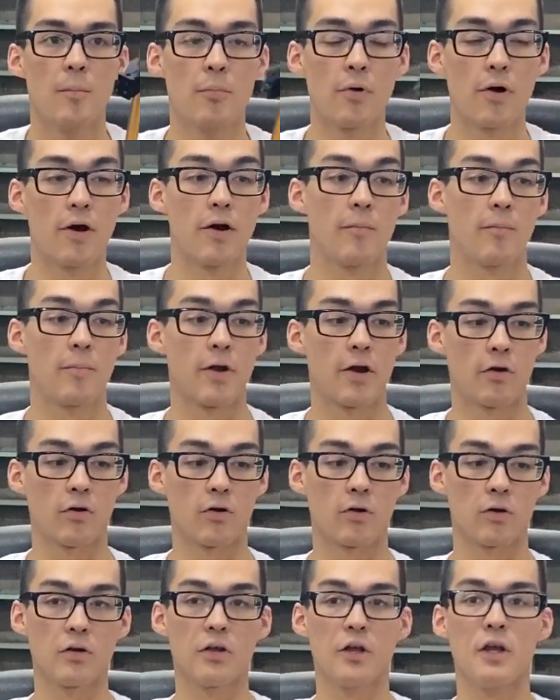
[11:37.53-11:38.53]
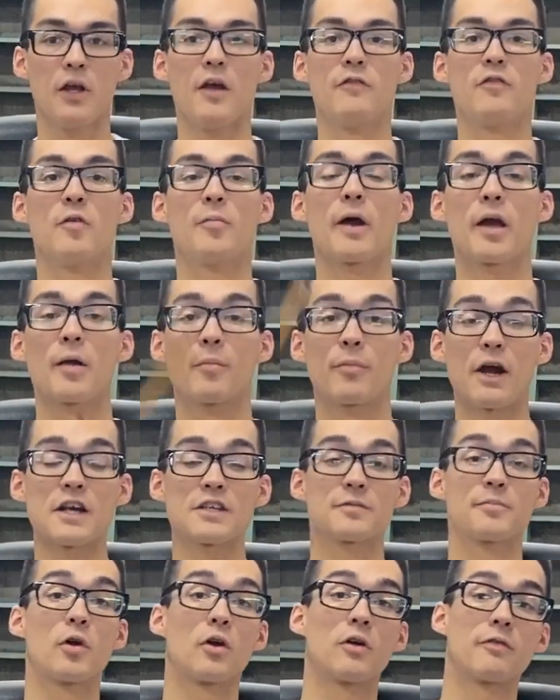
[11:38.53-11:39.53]
barrel, if you buy a
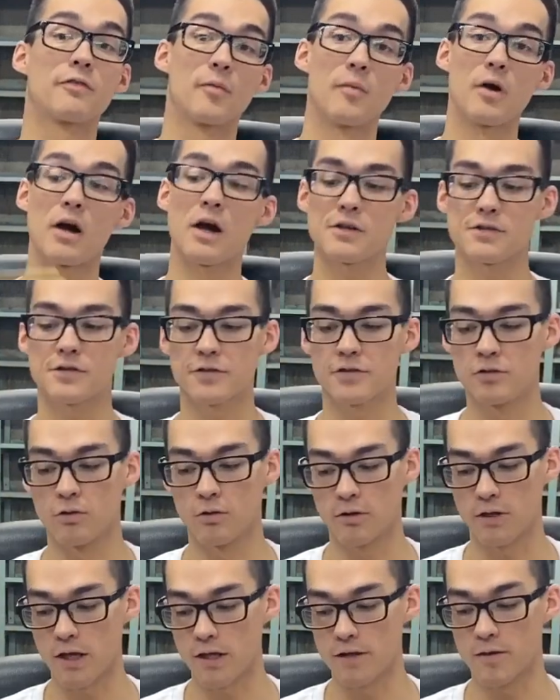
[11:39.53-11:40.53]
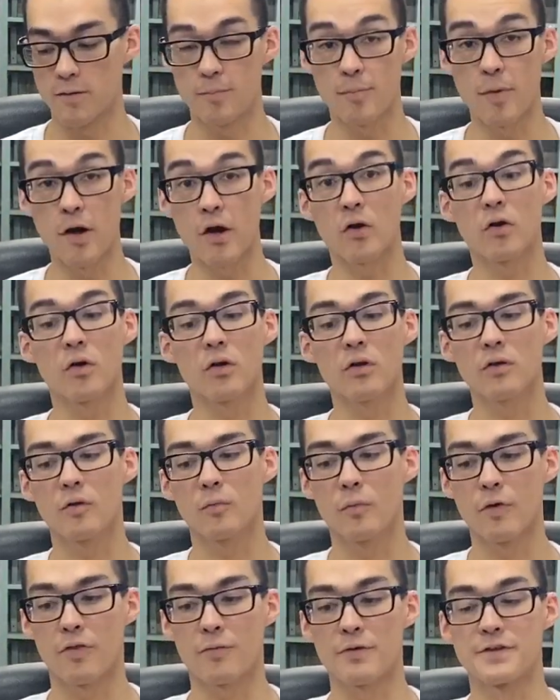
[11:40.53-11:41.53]
brass barrel from us, you'll get the barrel
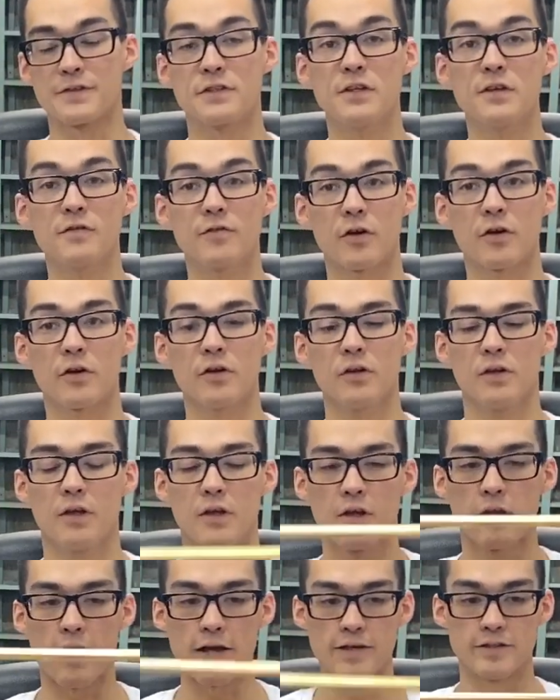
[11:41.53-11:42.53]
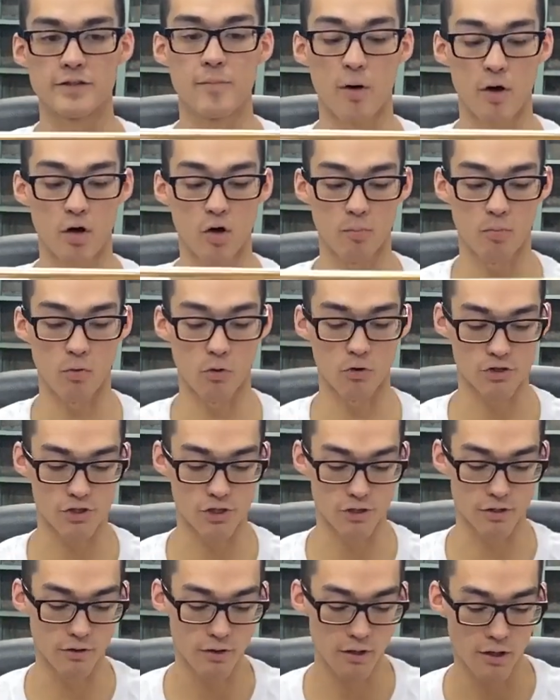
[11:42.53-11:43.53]
with the receiver as the barrel
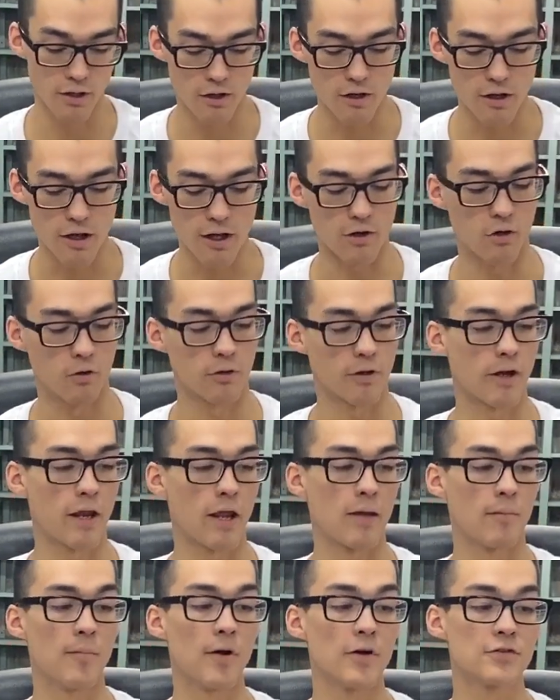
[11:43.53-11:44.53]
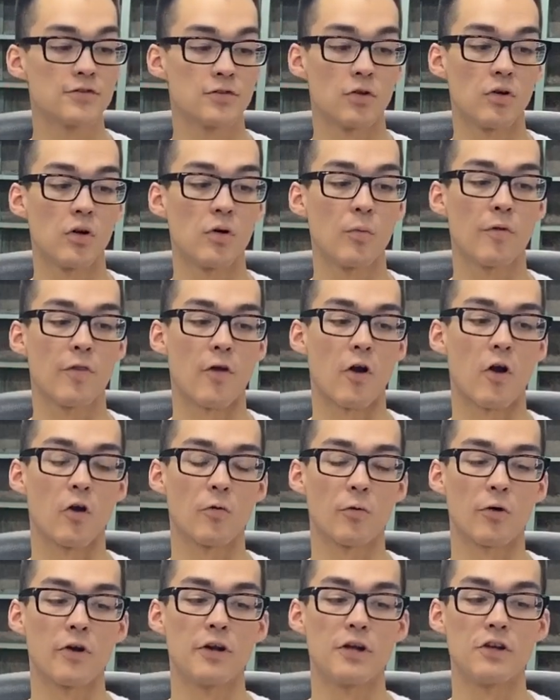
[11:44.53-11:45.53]
portion, and you'll get a muzzle with the
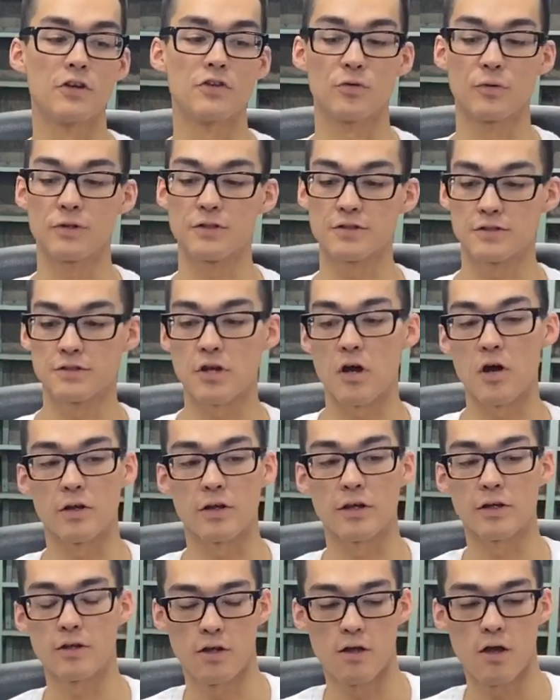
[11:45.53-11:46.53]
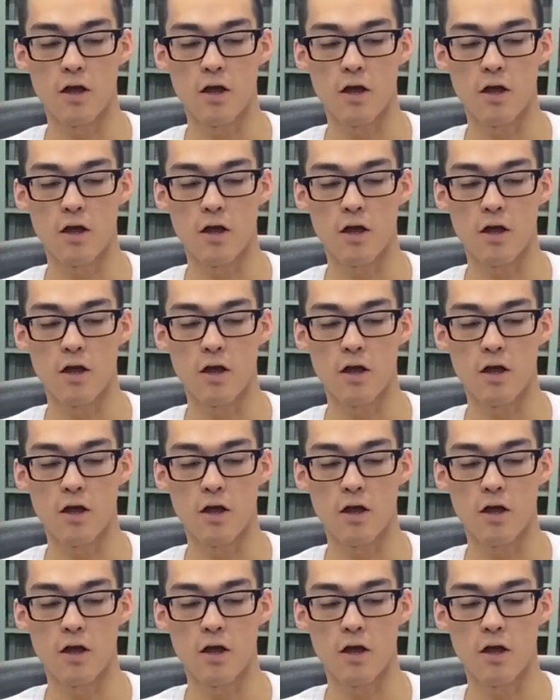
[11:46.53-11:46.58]
hardware needed to install it.